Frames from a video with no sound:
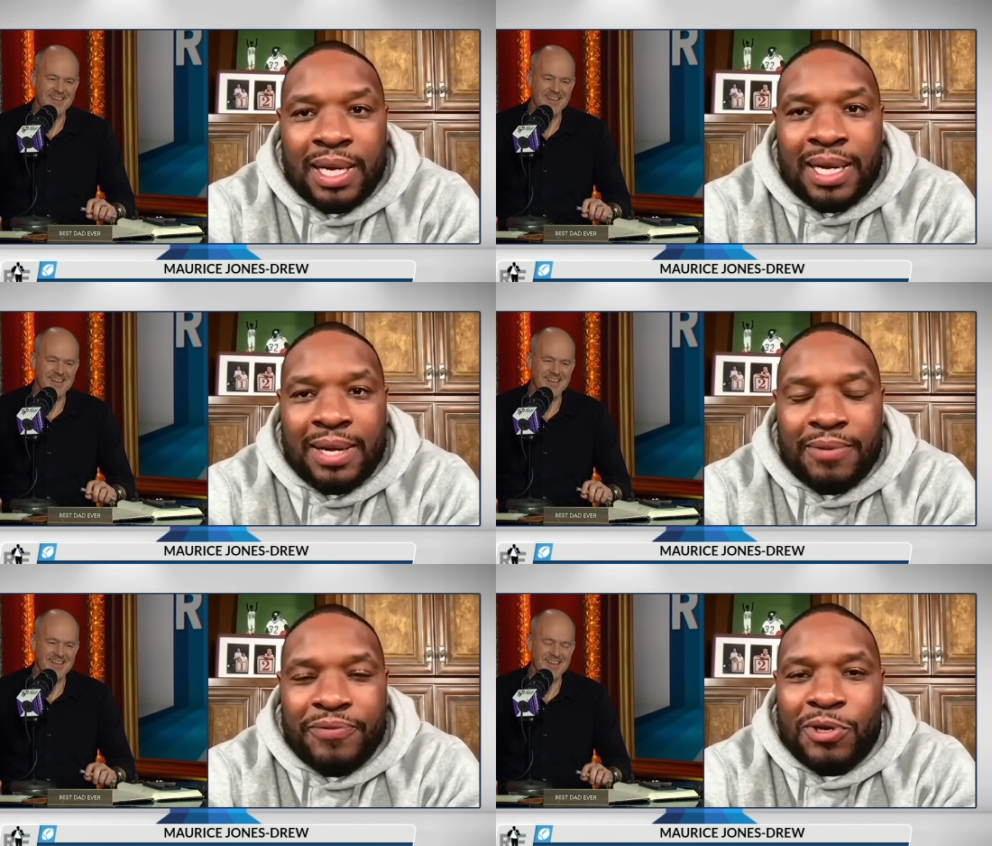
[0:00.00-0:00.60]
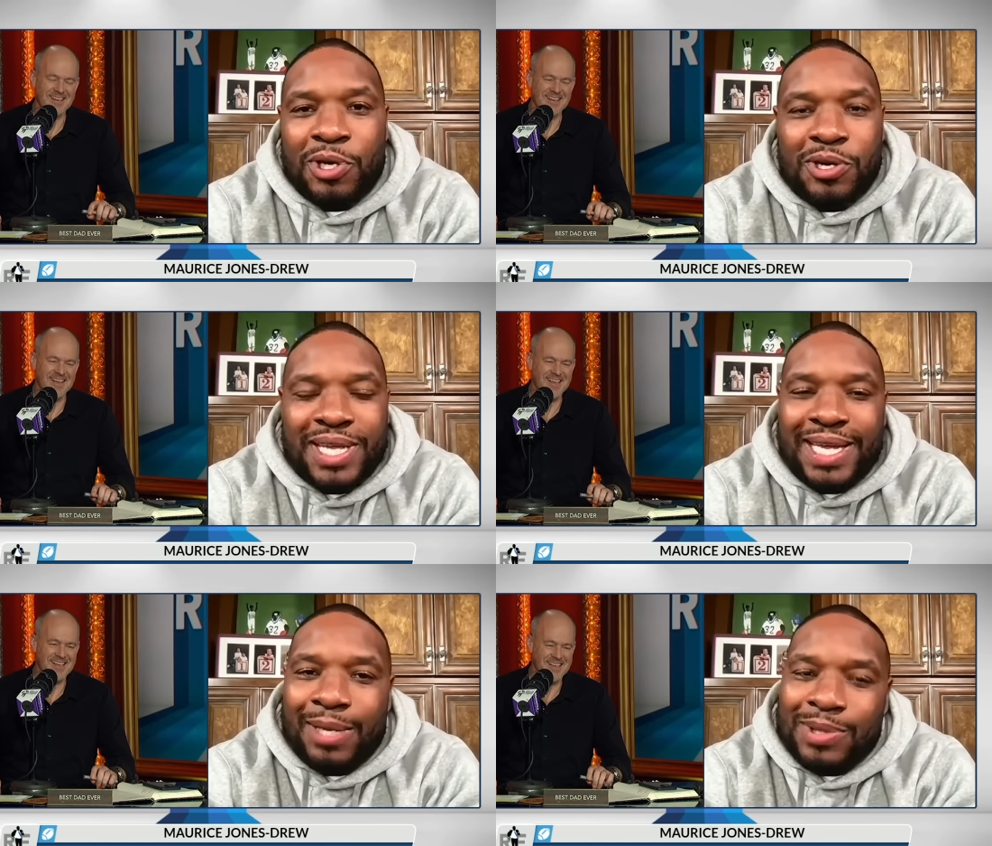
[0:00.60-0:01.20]
Speaker 1: Uh, field goal
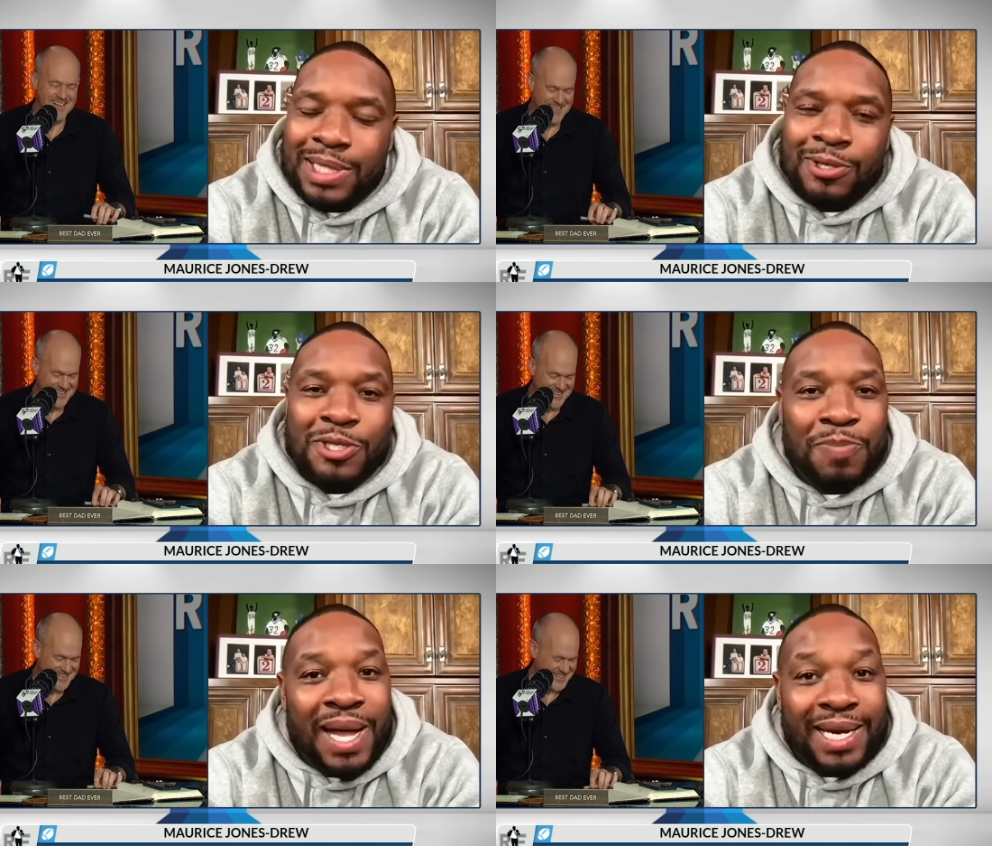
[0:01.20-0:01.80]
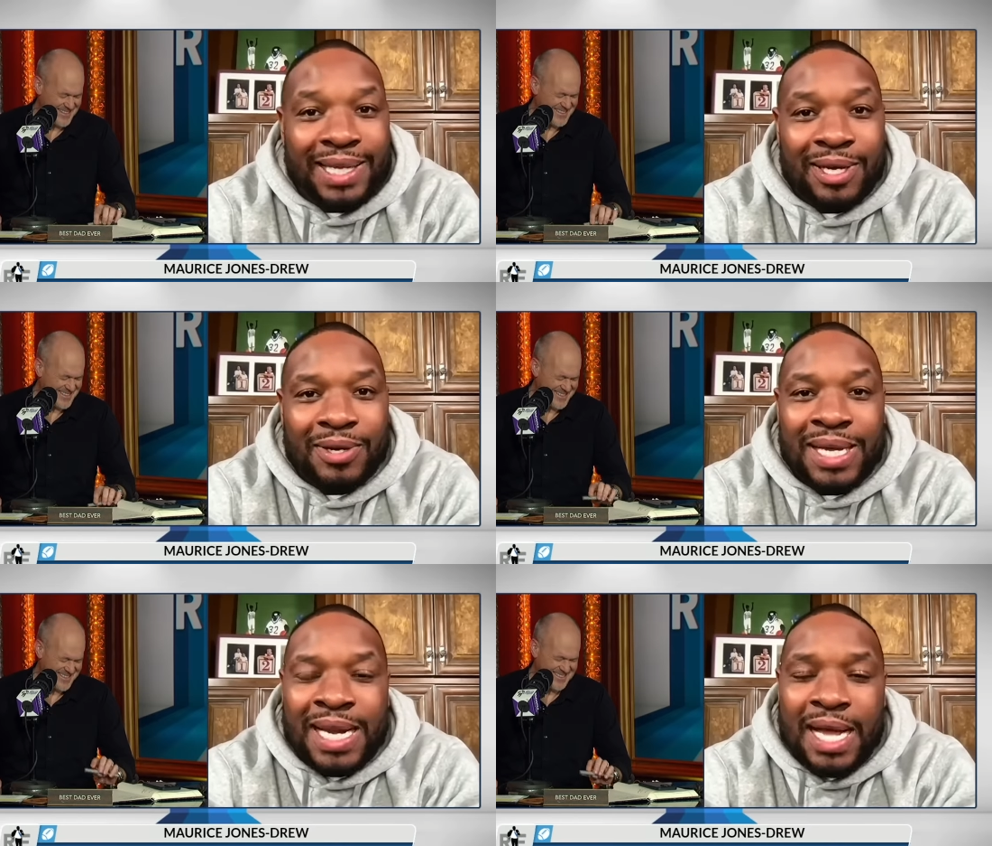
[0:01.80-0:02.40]
kicking was a little spotty
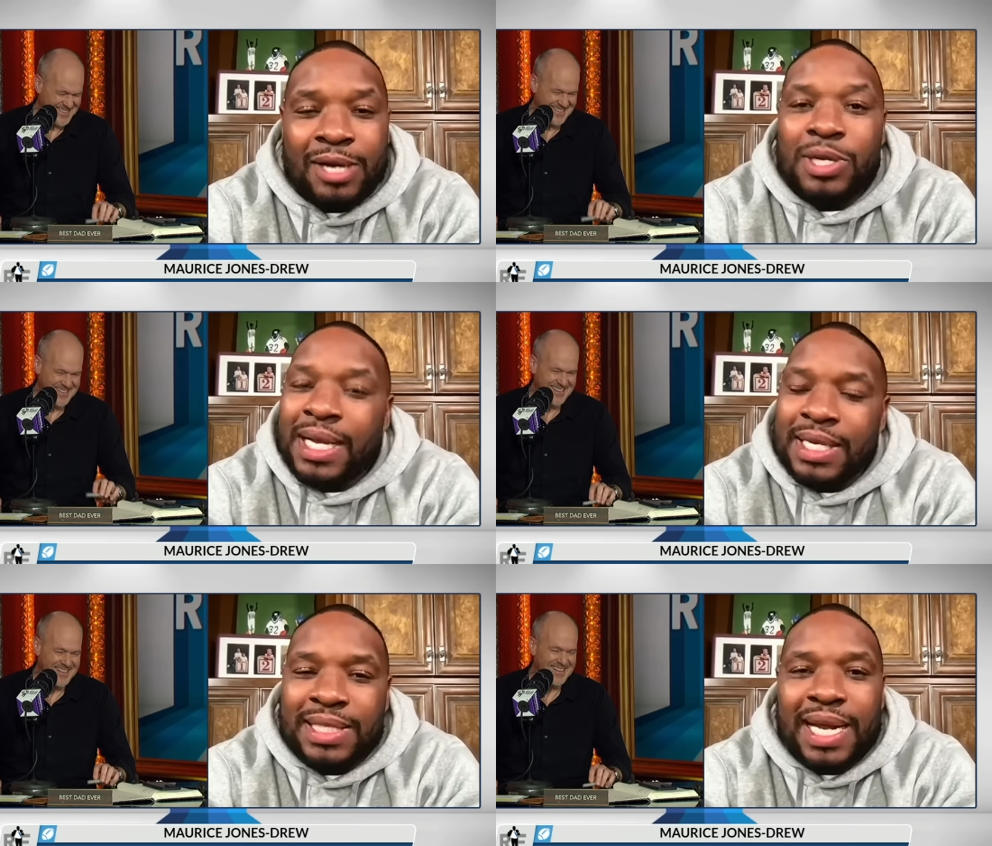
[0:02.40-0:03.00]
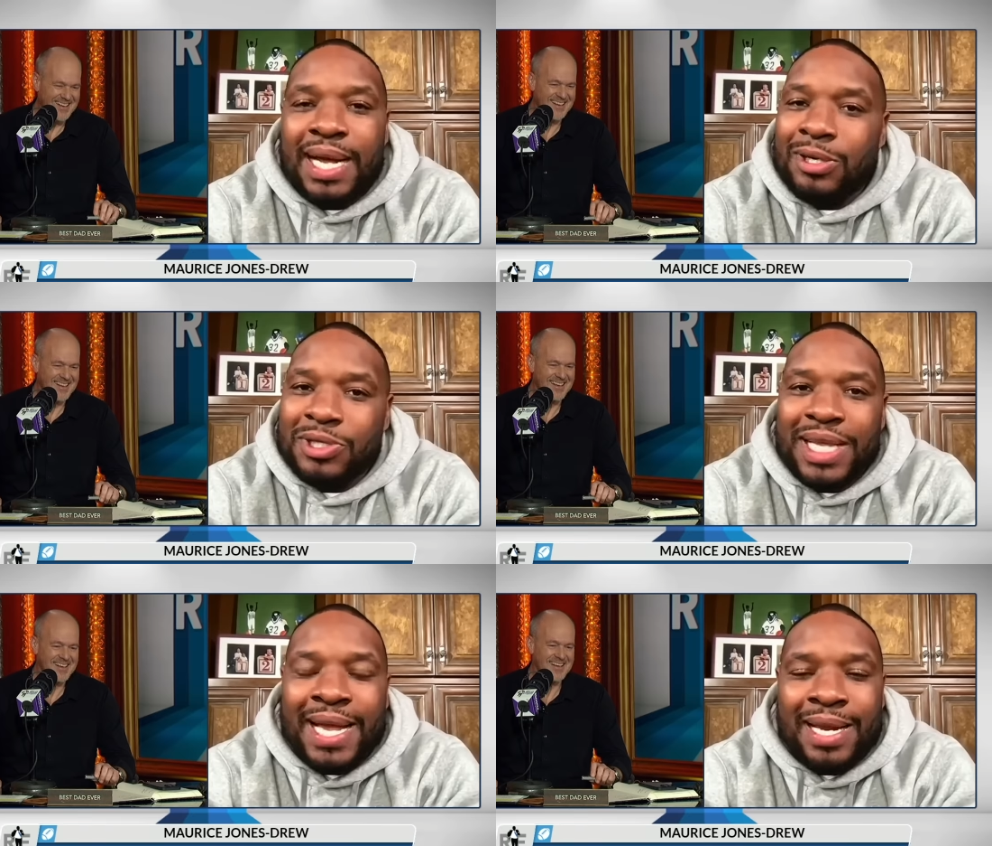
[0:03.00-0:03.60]
though, and I under like I said, I
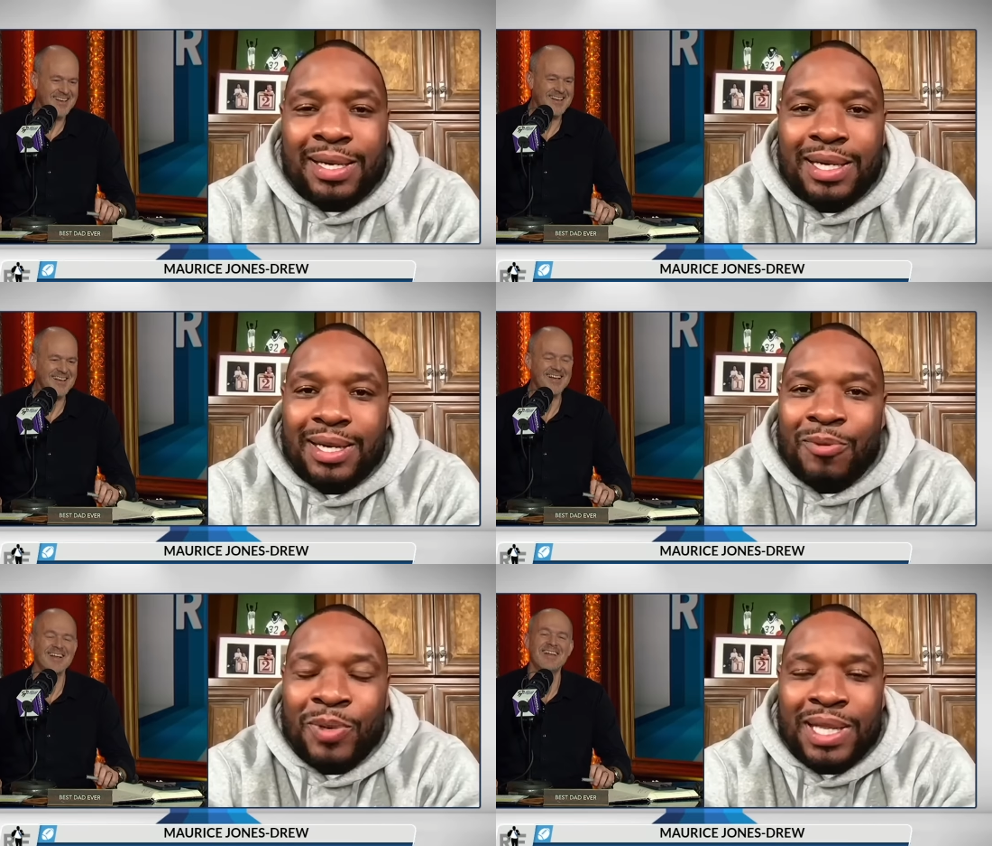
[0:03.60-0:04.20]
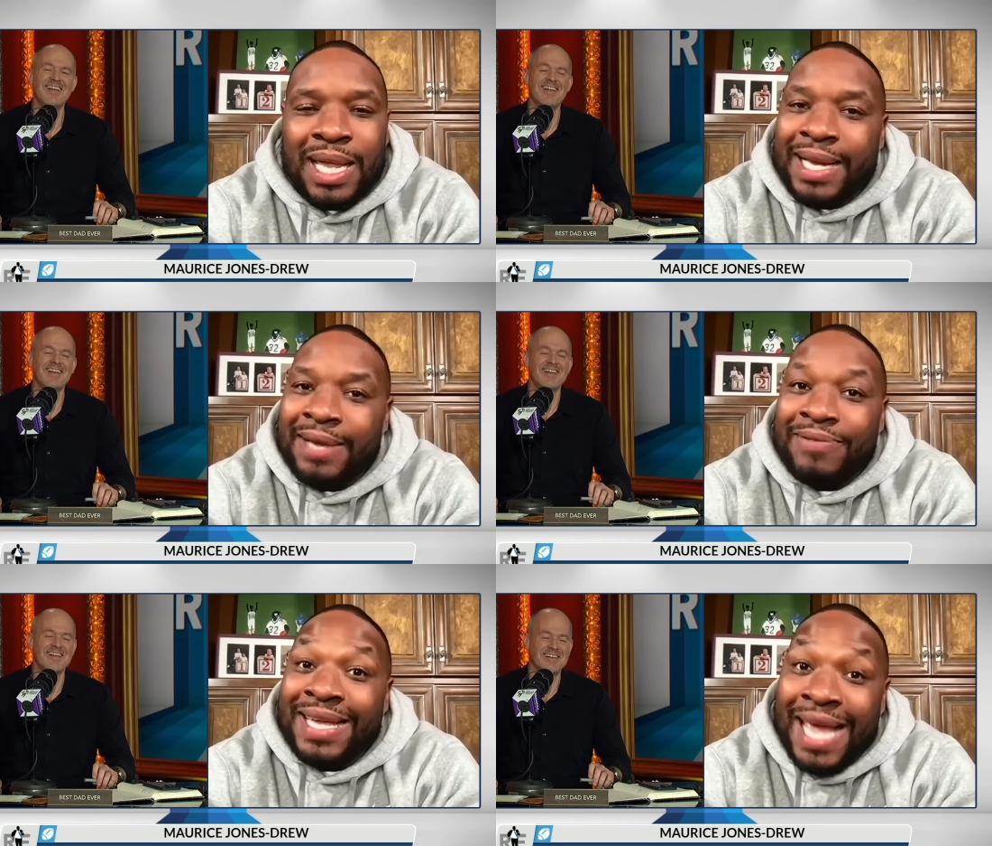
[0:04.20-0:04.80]
understand what like
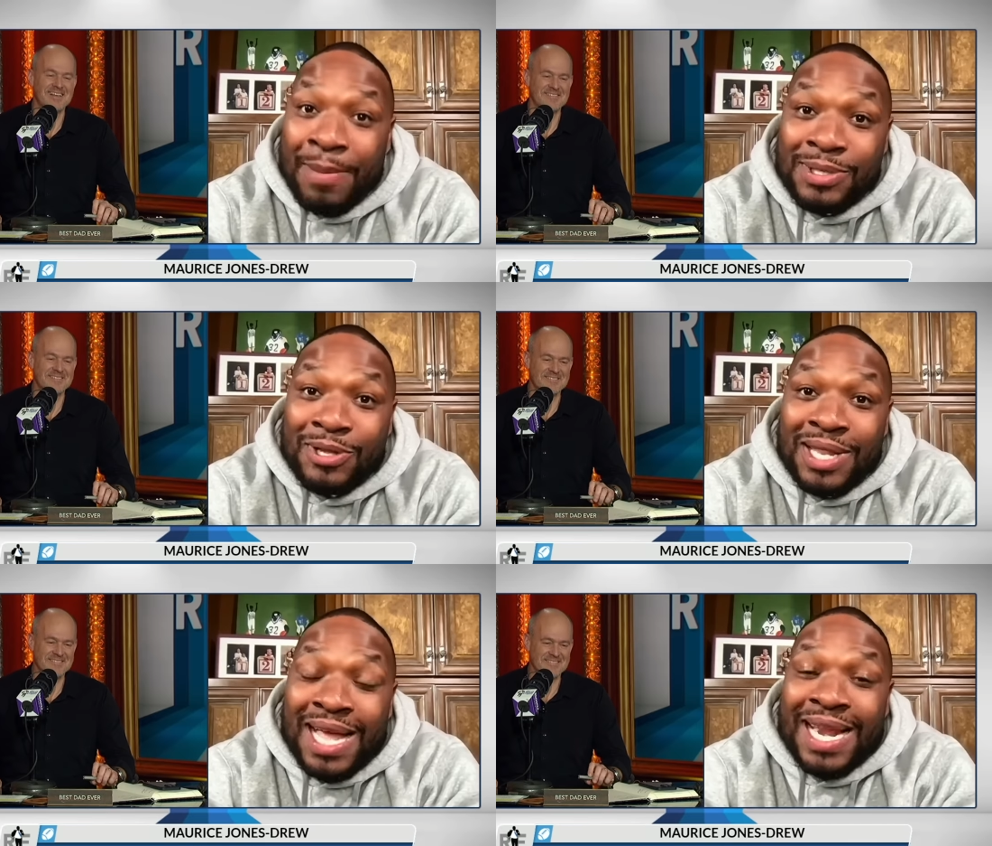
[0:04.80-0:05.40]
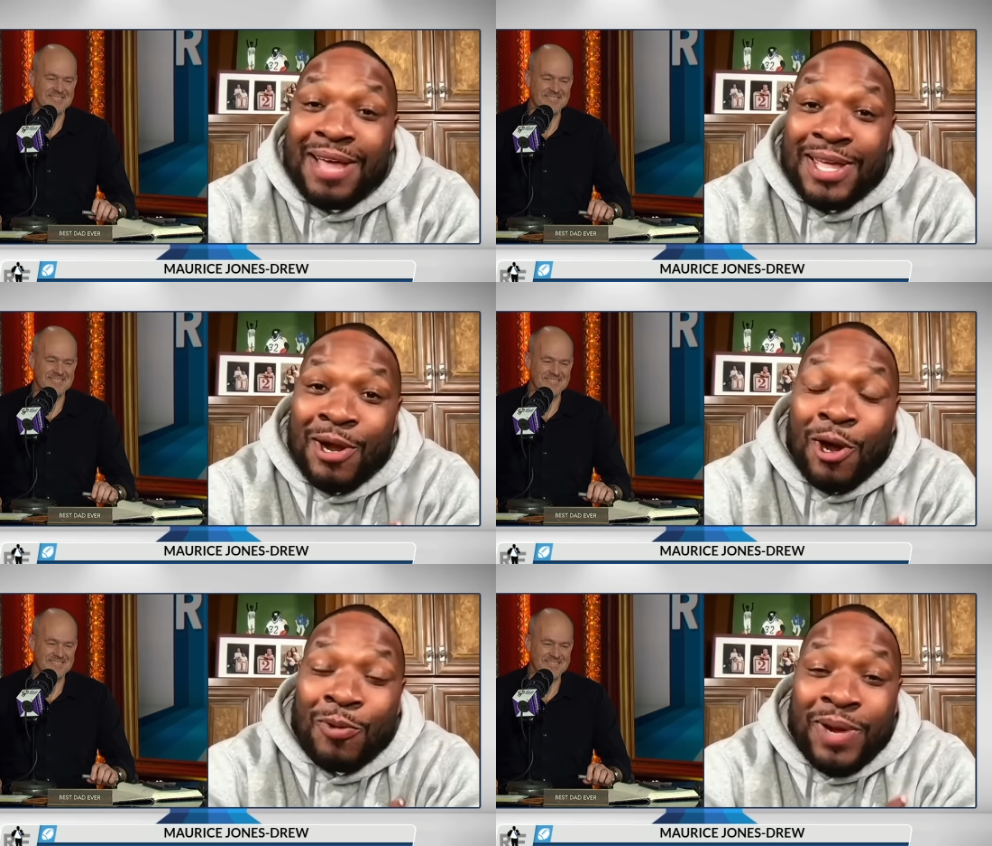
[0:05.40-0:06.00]
if the game is on the line, how that
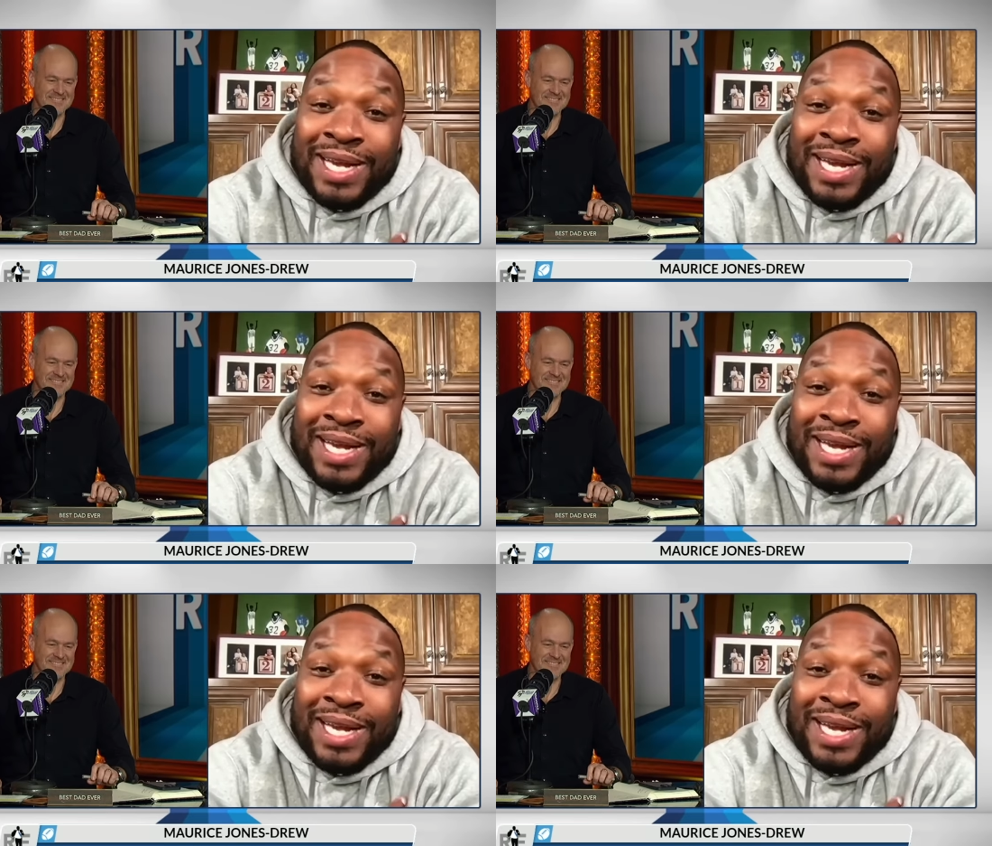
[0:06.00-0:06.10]
heart